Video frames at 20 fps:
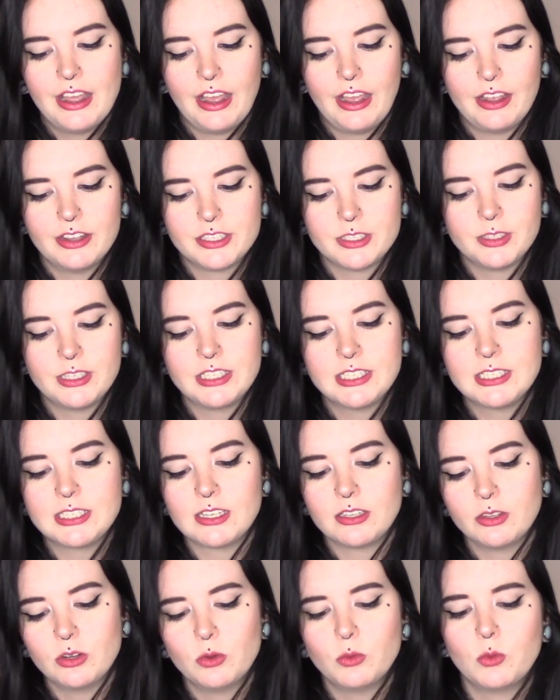Uh, so this is a
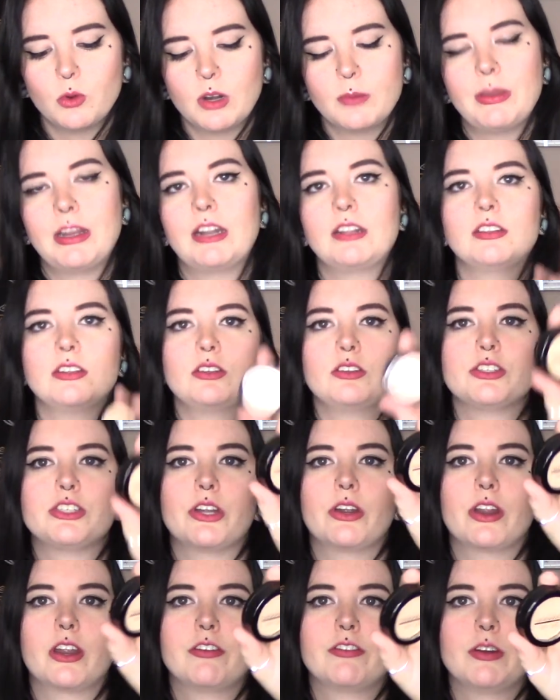little warm and a little
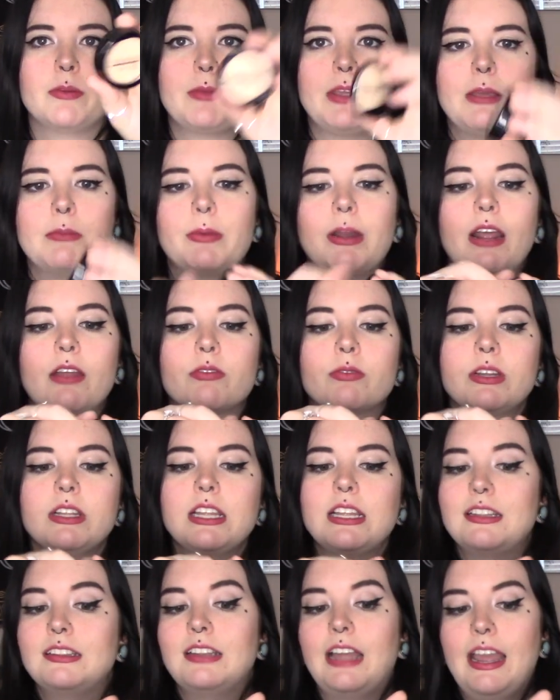dark for me, but I
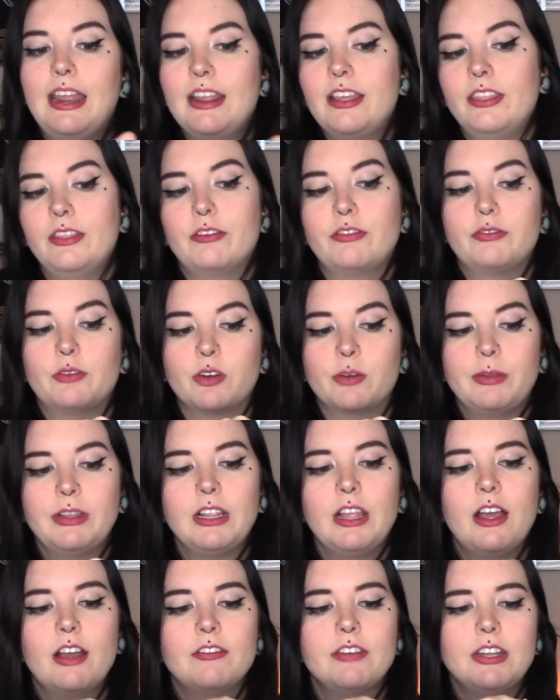really like the
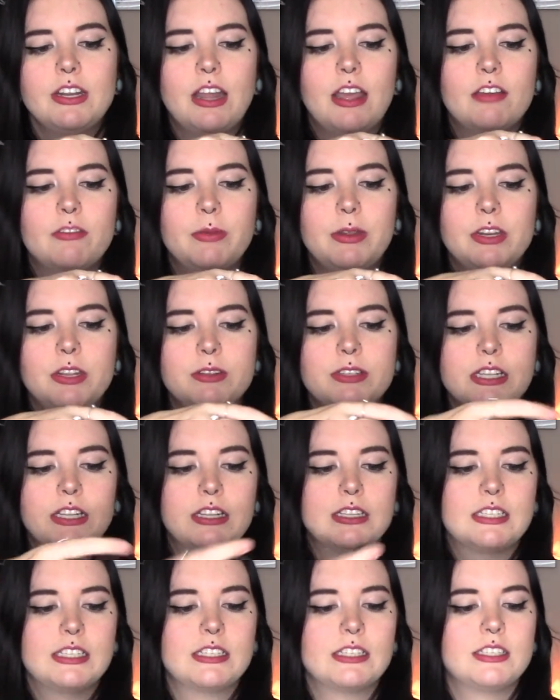formula of it. I've been using
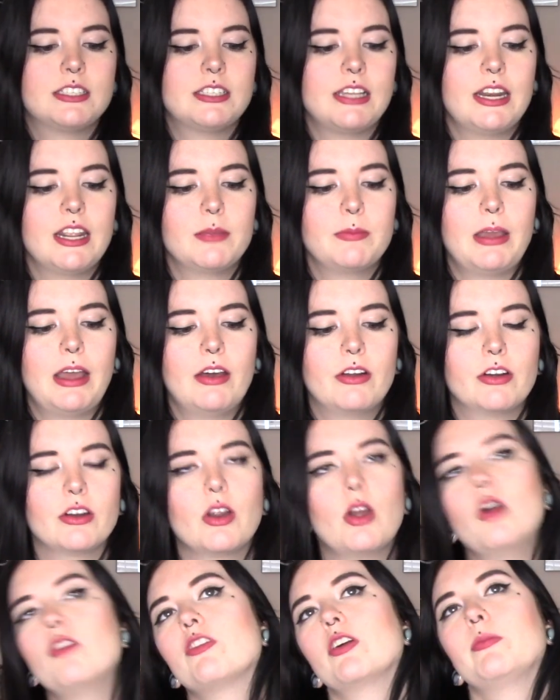this as a setting
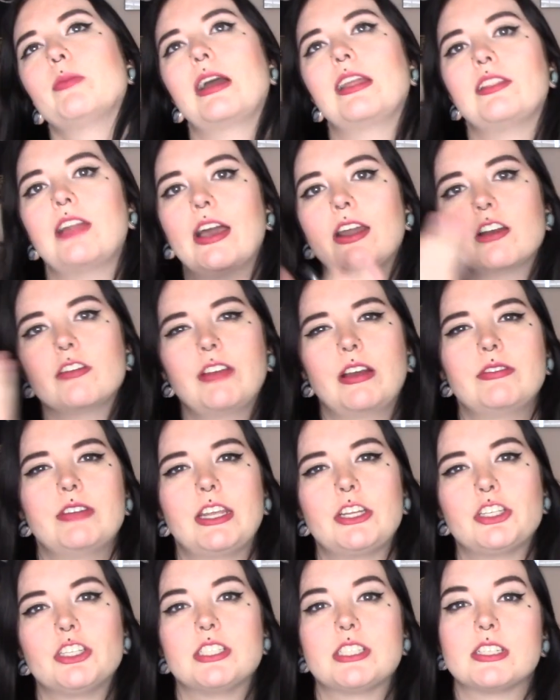powder over my lighter
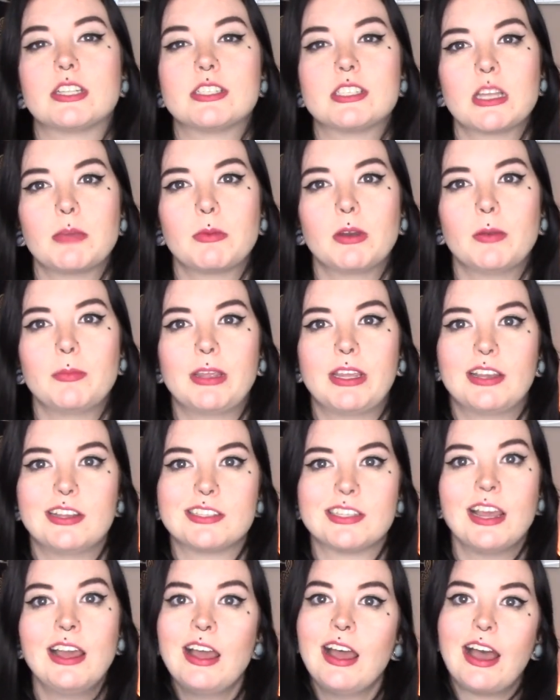foundations in the summer,
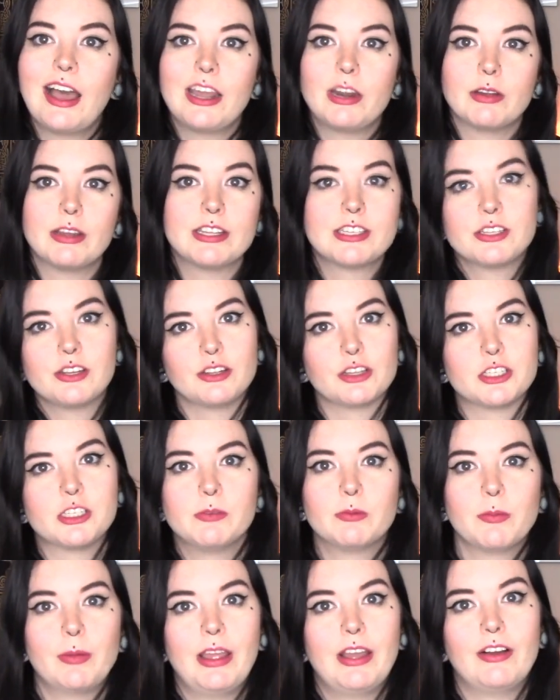because I know I still look
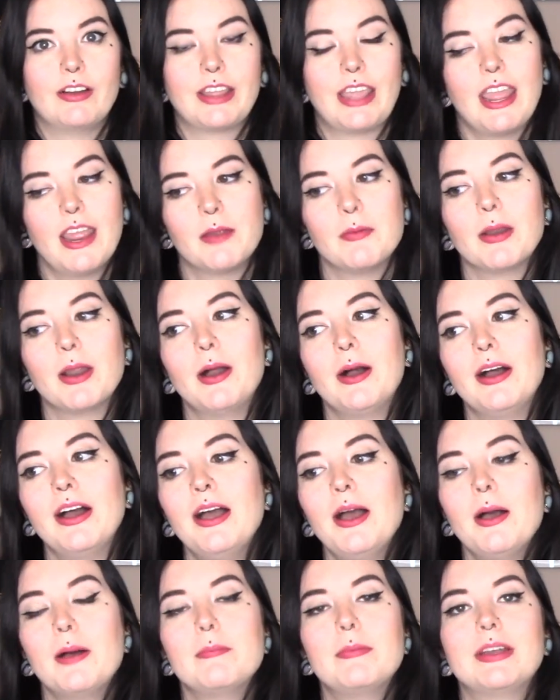super pale on camera,
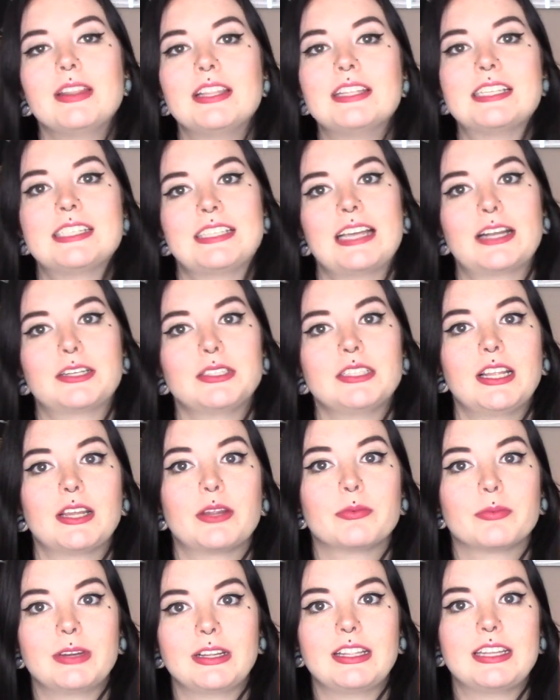but this is actually
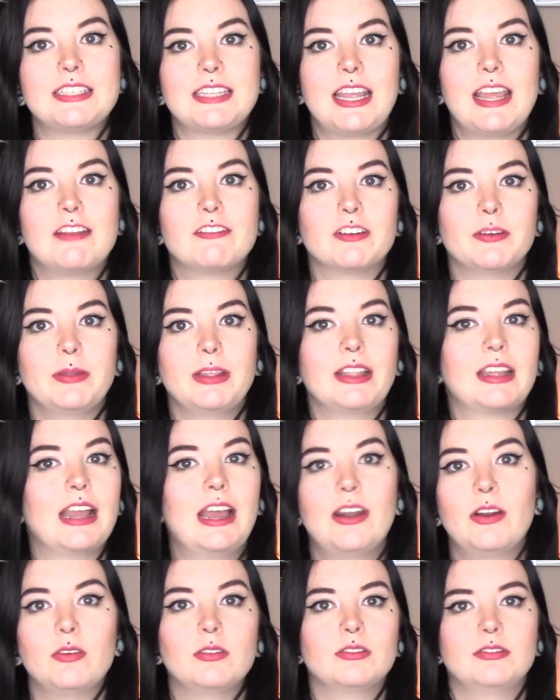like really tan for me. Like I
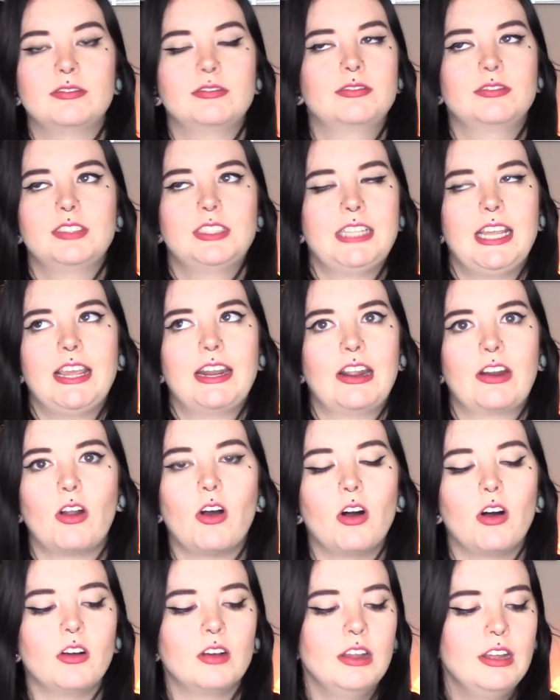don't tan at
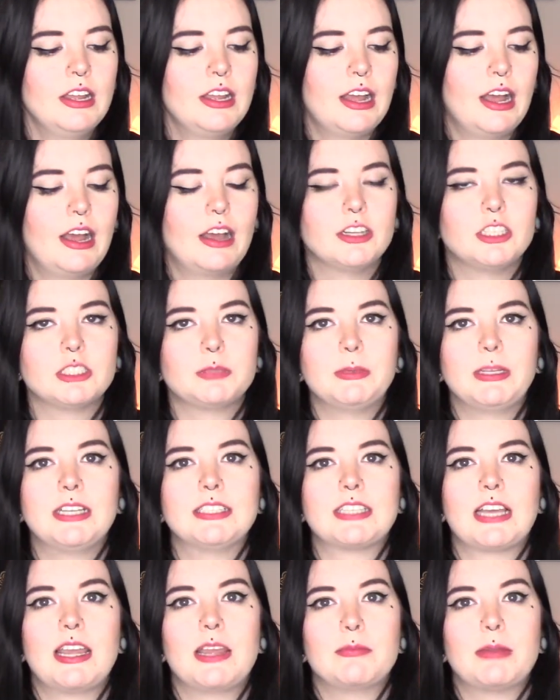all, uh, just because
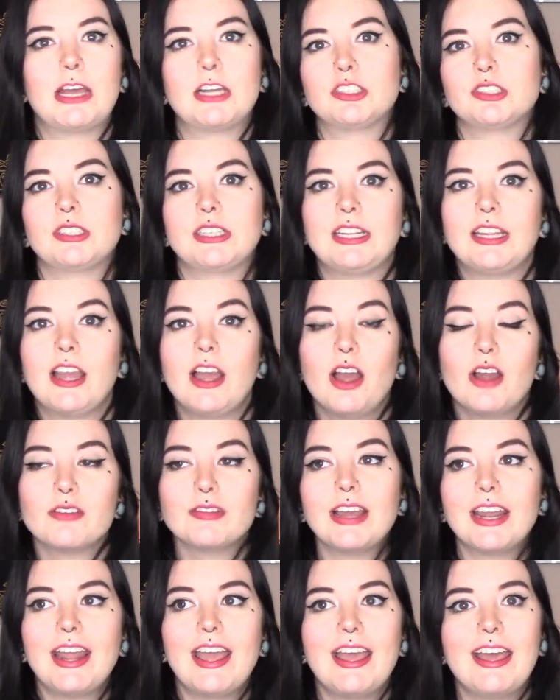I am naturally a
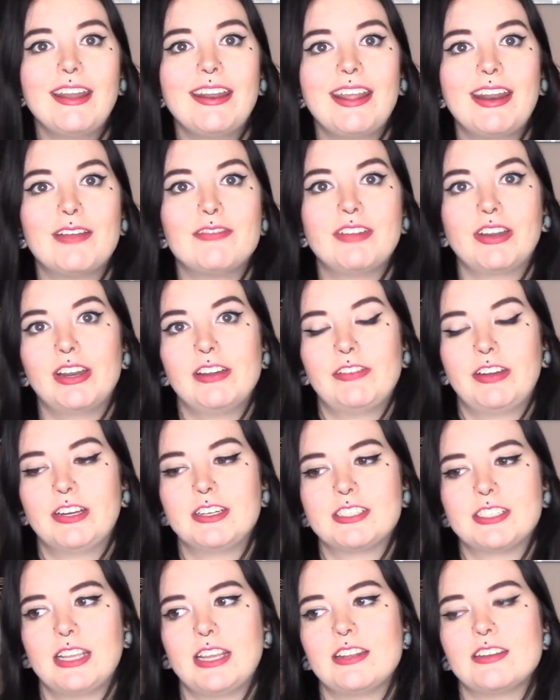redhead and I'm very fair
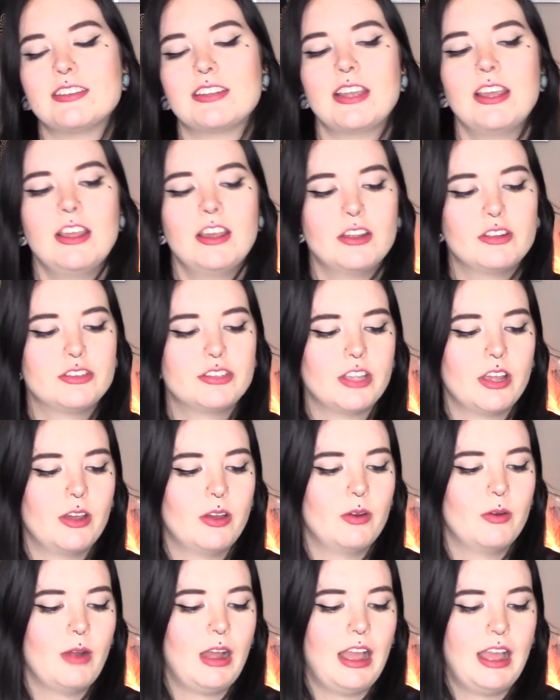skinned,
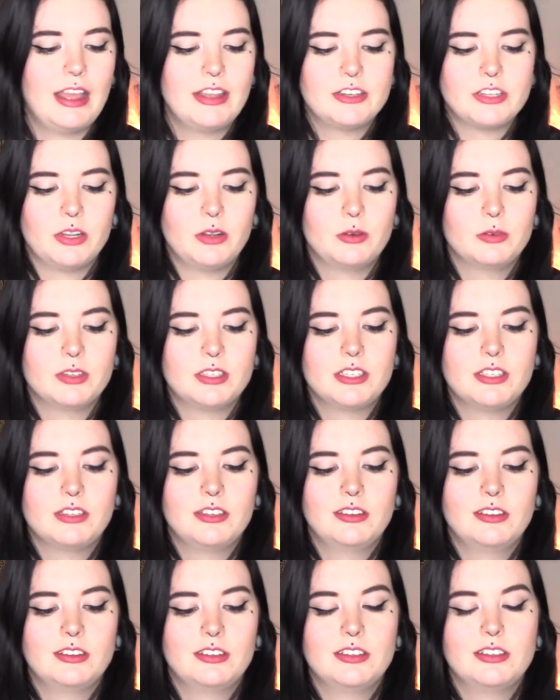so I don't
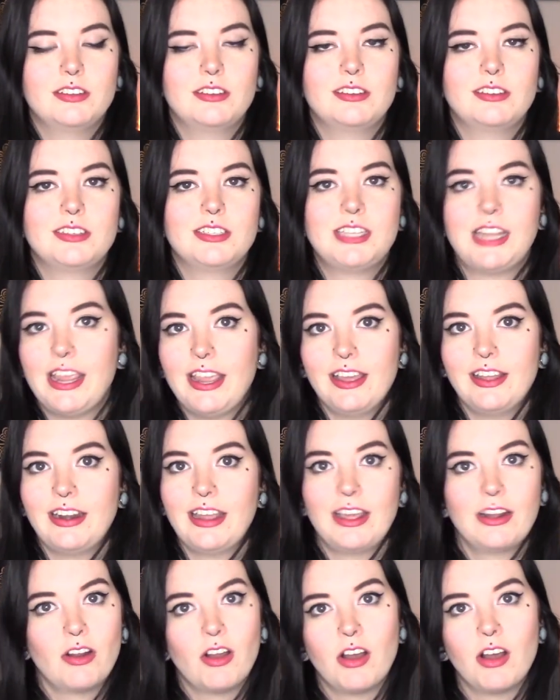tan
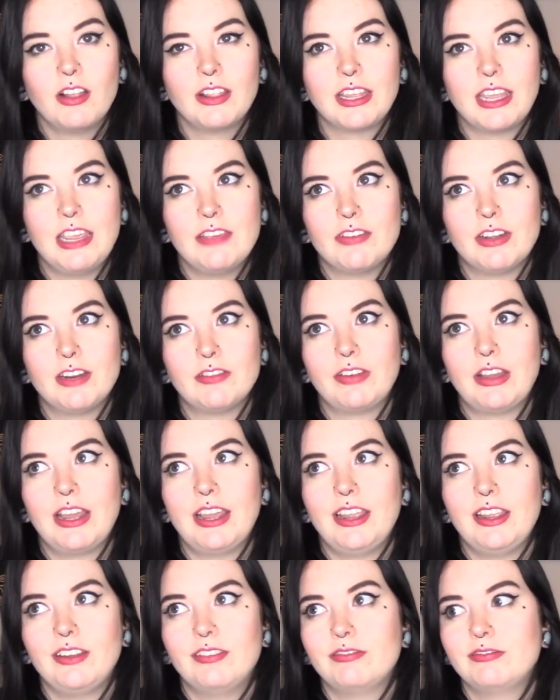at all. Even if
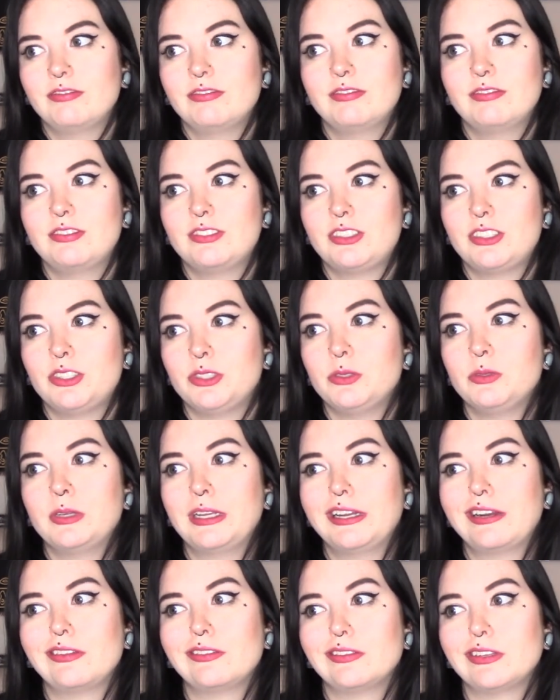I do
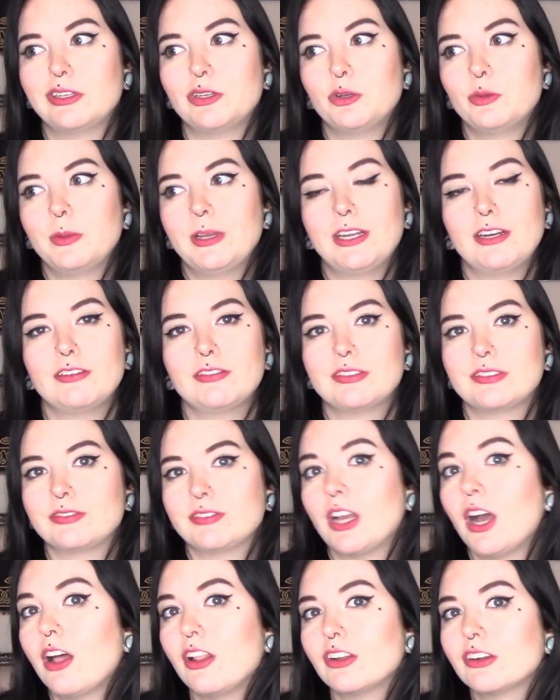get a little bit of, of
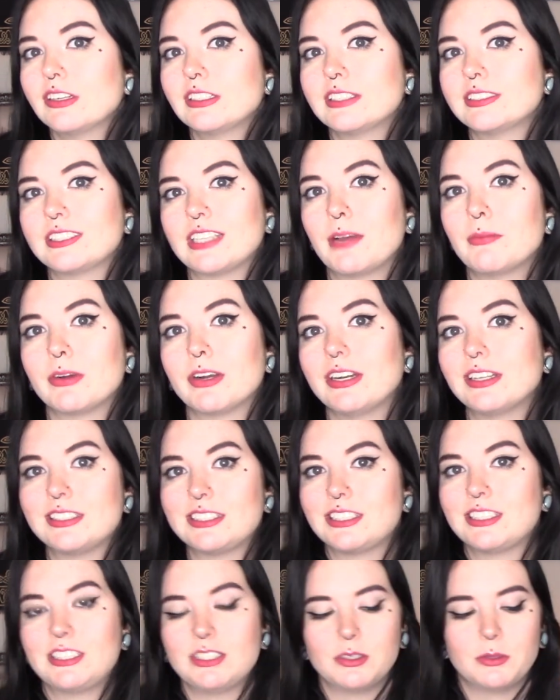color in the summer, it's
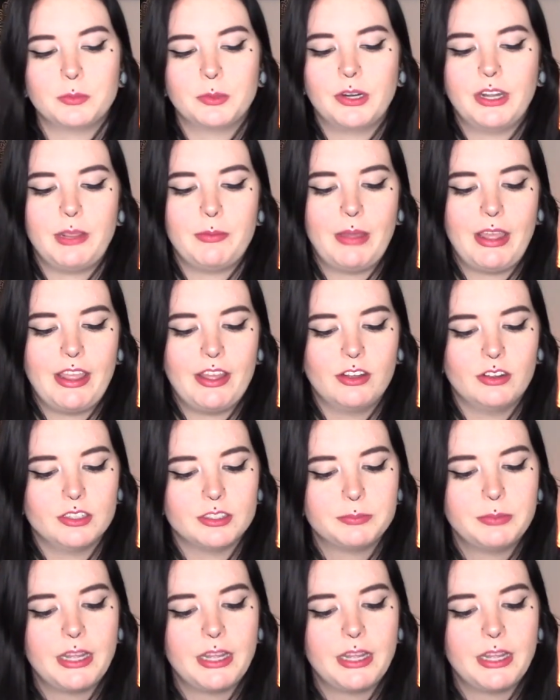still pretty pale.